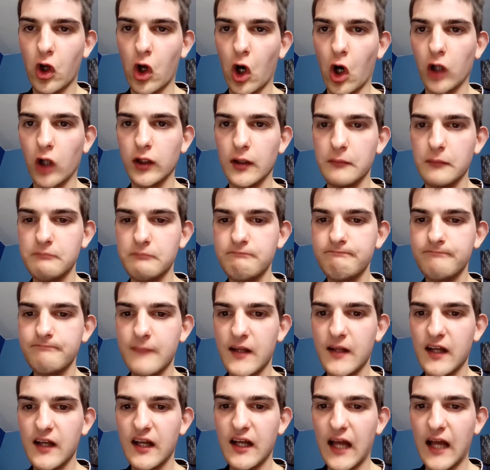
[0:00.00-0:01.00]
Gollum,
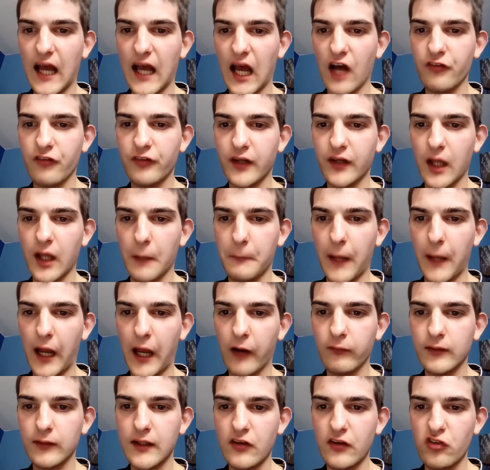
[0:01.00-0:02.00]
having
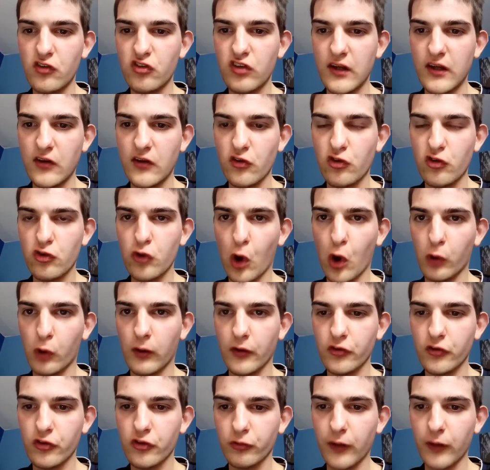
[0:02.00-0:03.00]
apparently seen
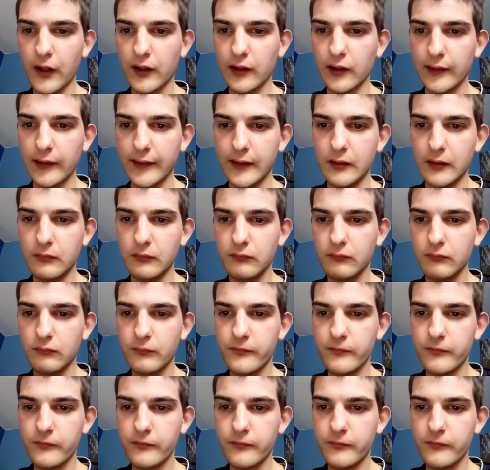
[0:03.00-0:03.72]
Sauron directly,